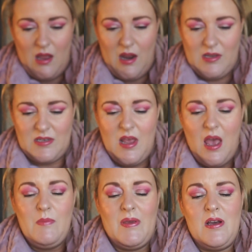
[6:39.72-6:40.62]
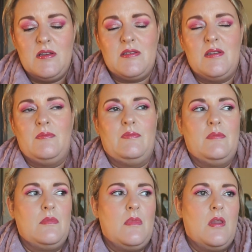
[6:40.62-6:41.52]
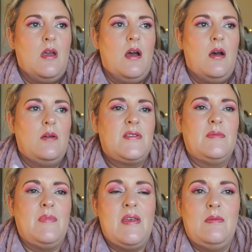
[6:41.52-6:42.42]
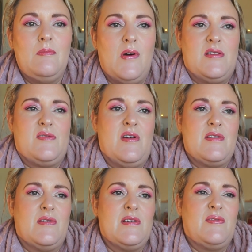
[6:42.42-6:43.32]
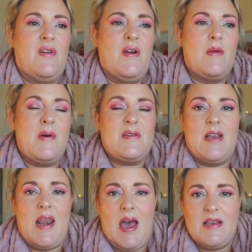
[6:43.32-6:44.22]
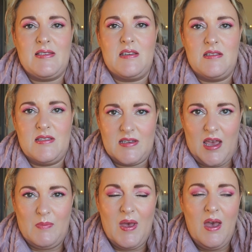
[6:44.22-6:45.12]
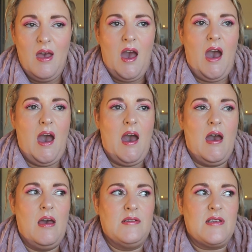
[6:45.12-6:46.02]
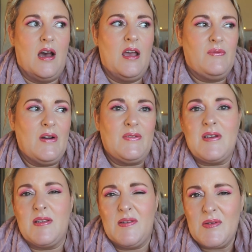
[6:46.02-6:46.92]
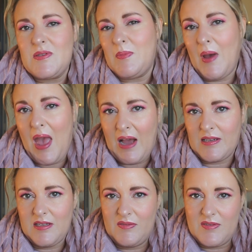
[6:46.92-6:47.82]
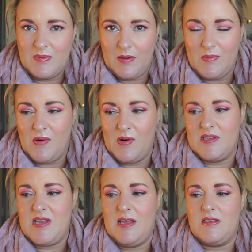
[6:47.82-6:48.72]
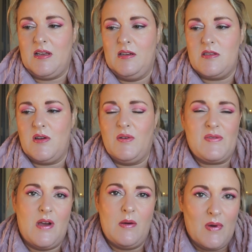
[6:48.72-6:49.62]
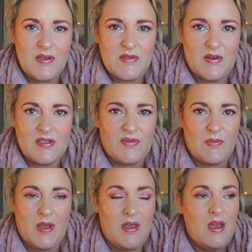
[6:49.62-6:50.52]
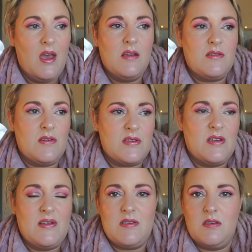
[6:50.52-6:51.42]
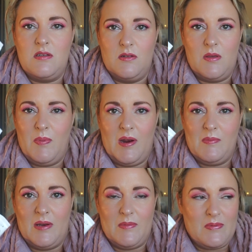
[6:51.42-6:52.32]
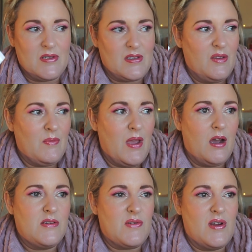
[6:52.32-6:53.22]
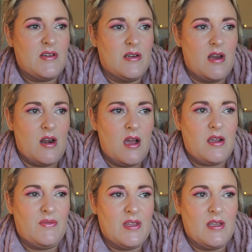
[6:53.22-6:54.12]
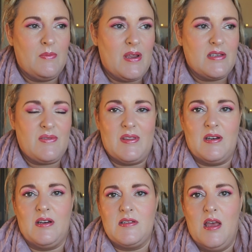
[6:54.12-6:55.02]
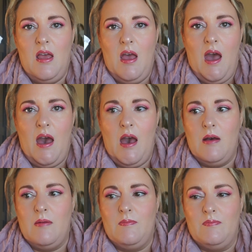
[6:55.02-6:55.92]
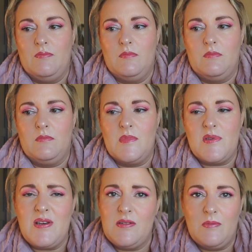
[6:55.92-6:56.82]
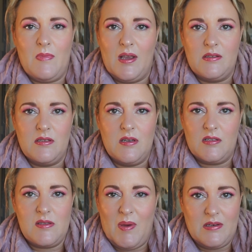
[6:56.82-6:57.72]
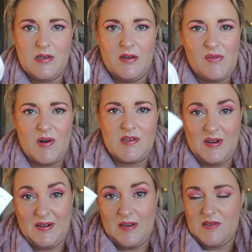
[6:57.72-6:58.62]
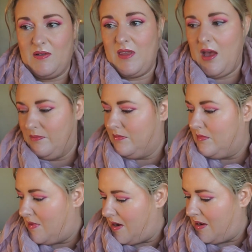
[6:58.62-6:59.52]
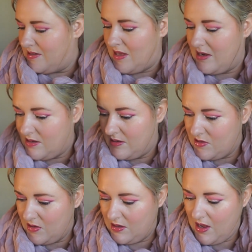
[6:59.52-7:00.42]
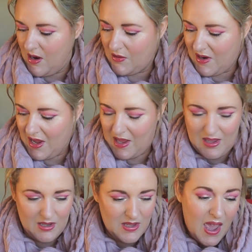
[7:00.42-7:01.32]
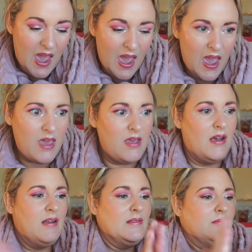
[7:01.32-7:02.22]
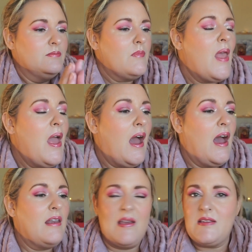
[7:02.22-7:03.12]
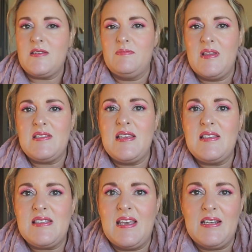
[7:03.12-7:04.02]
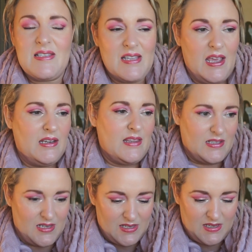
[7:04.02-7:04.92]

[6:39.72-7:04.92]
I liked it. Because to me, moisturiser is very much a last step, and I have already used my actives and my more intense kind of stuff. So a moisturiser for me just needs to do the bare minimum, just give me hydration and lock everything in place for the night. So I don't mind not spending a fortune on it. So yeah, liked that. Done. Hi. Yay. Next up is Skin Is In, and that's a